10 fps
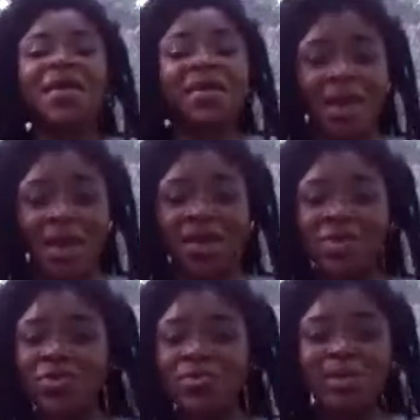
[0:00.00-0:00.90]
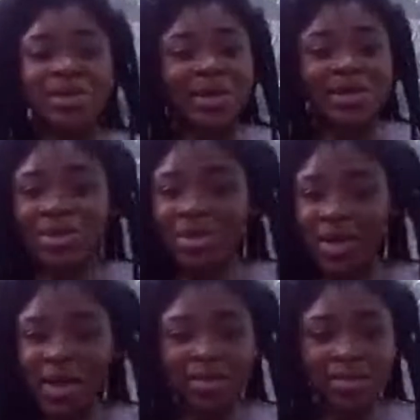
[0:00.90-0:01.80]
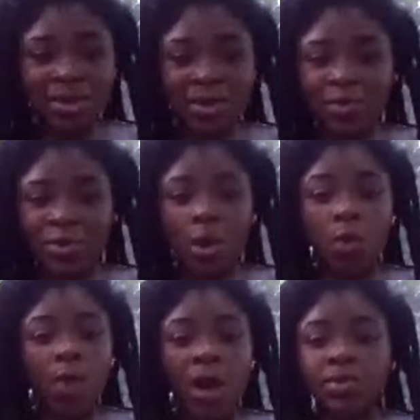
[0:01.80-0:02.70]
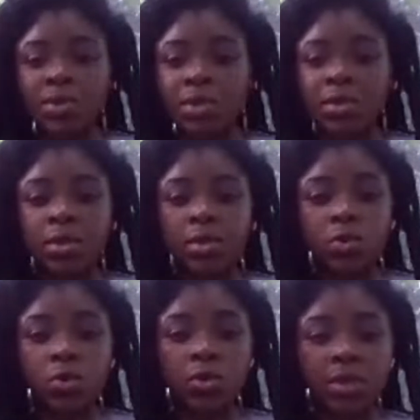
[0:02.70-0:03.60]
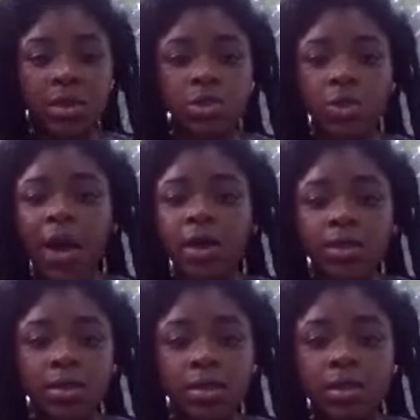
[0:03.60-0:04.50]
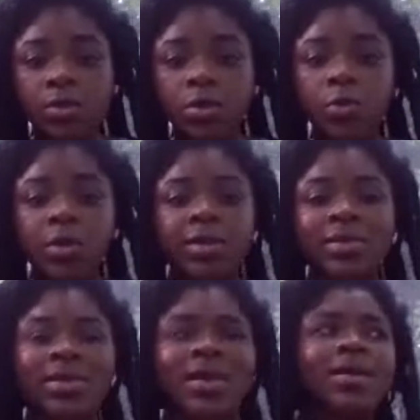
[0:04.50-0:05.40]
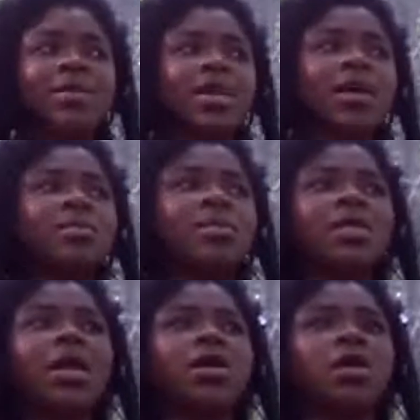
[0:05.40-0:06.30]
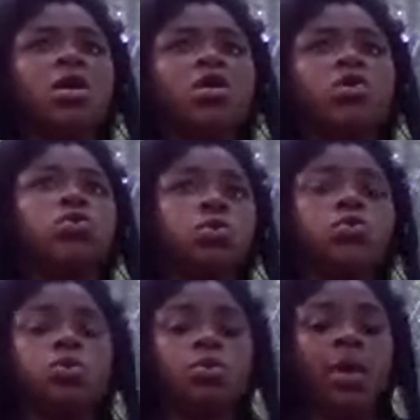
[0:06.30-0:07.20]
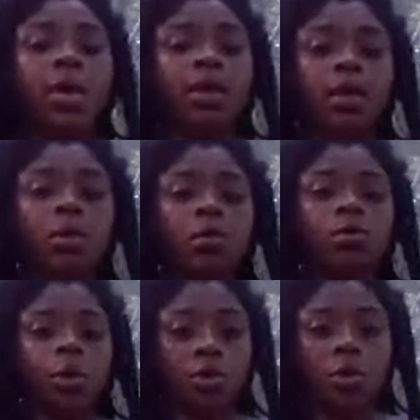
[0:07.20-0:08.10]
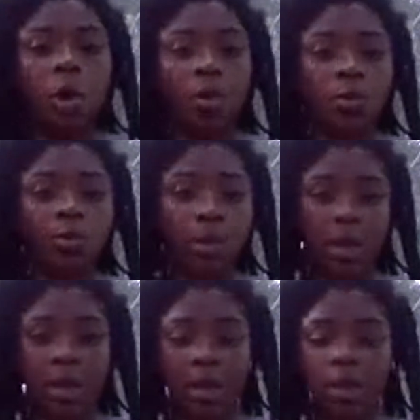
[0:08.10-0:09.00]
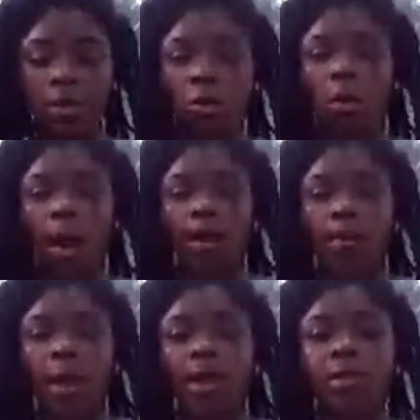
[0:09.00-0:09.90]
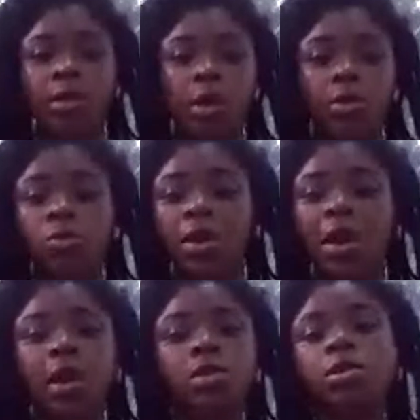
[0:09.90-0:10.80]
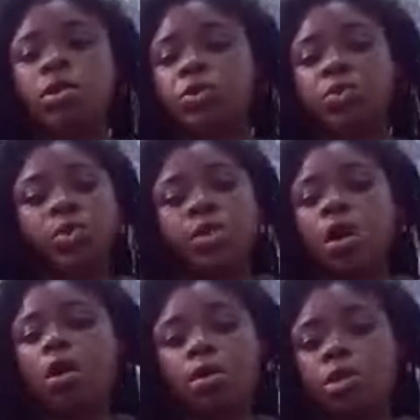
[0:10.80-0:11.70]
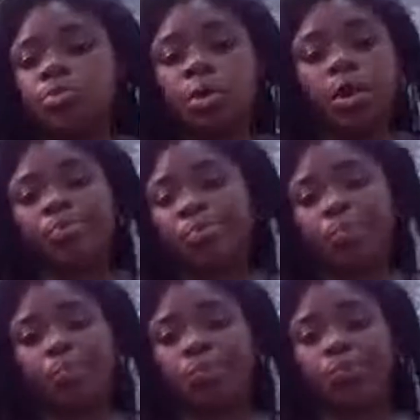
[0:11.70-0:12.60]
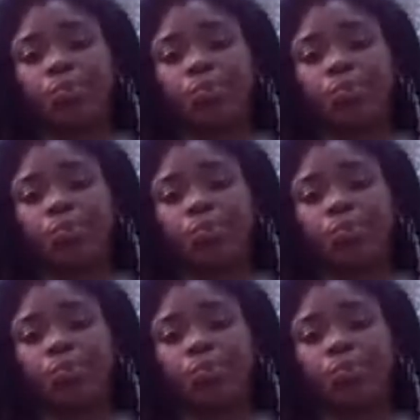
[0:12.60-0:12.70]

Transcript: getting you sexually amped up, you know, arousing your sexuality, you know, because a lot of times it's like you do you can get older, your hormones can go out of balance and you can just lose it all. Just be like, mm,